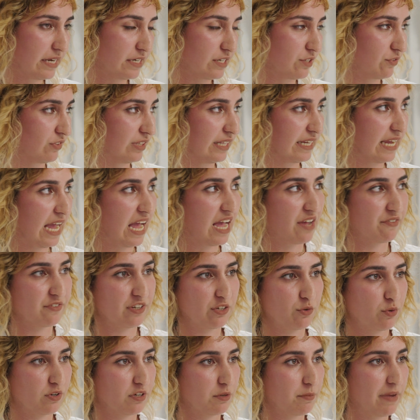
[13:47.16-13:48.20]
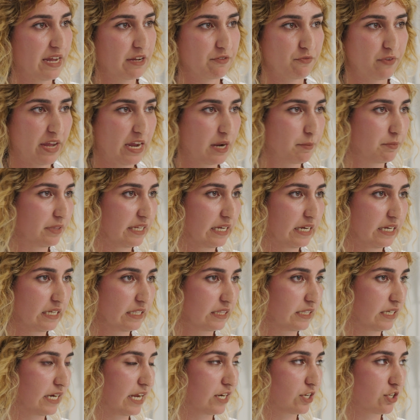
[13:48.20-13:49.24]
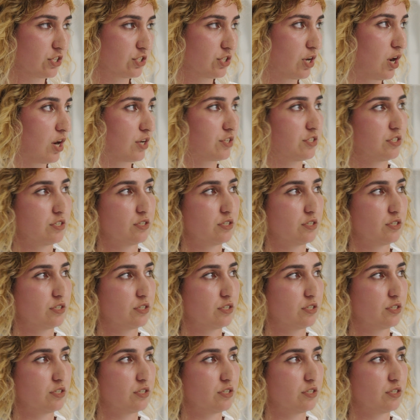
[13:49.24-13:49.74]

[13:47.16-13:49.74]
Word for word: I didn't really have anyone in my family that I could talk